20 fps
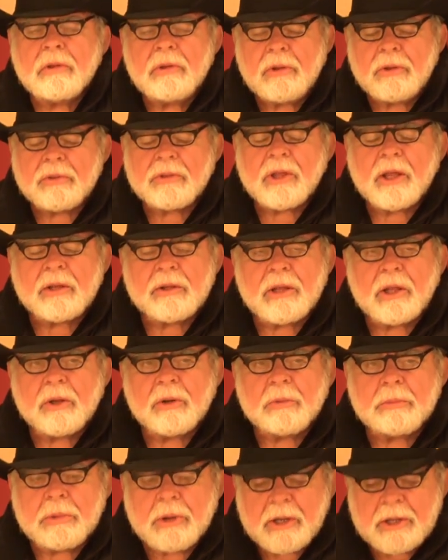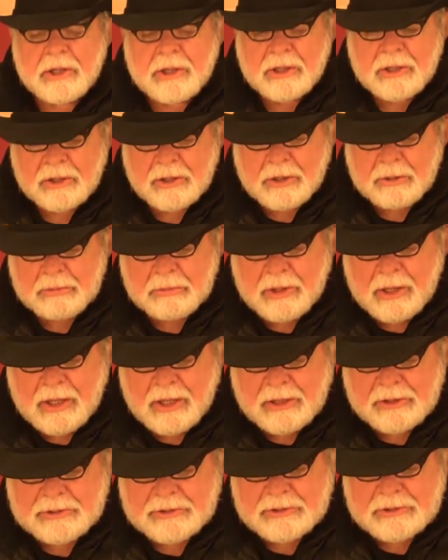You think they're going to pay income
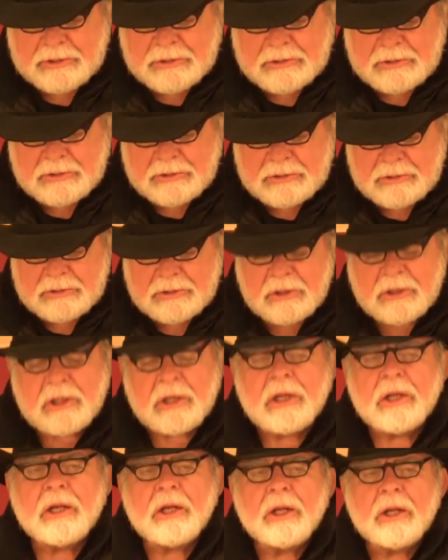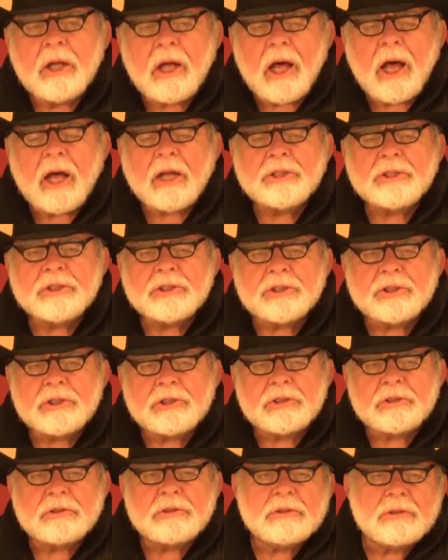tax? I
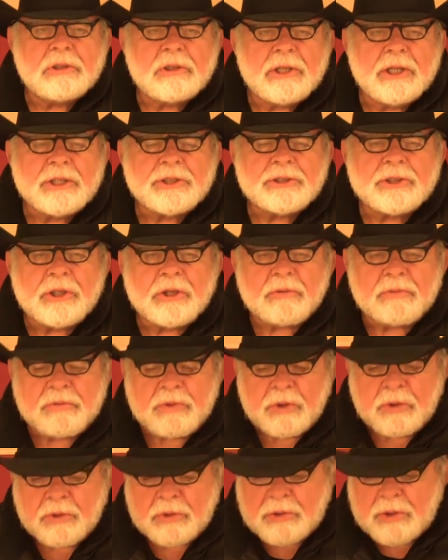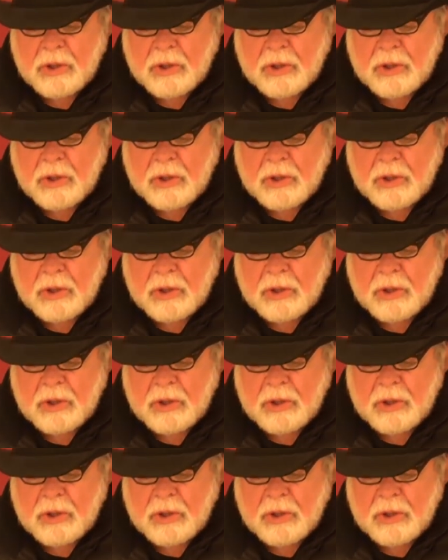just listed a few of